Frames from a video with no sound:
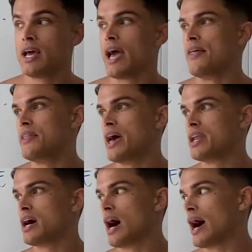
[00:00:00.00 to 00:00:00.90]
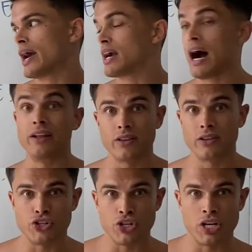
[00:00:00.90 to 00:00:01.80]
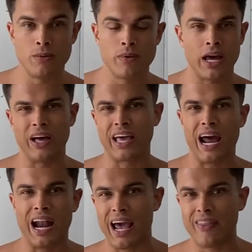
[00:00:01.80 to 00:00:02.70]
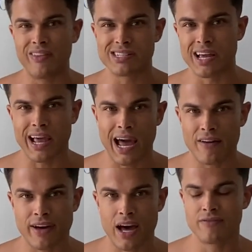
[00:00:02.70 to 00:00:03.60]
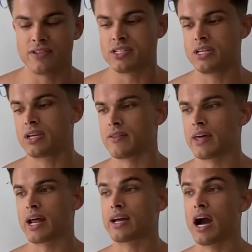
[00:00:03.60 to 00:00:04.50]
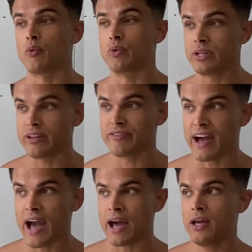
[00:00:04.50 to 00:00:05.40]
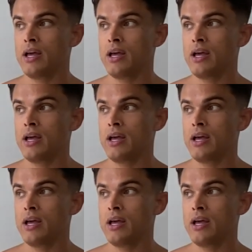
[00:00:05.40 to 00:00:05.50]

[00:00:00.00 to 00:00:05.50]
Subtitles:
And then I got into the gym and I kind of had this like half physique, and then I got really fat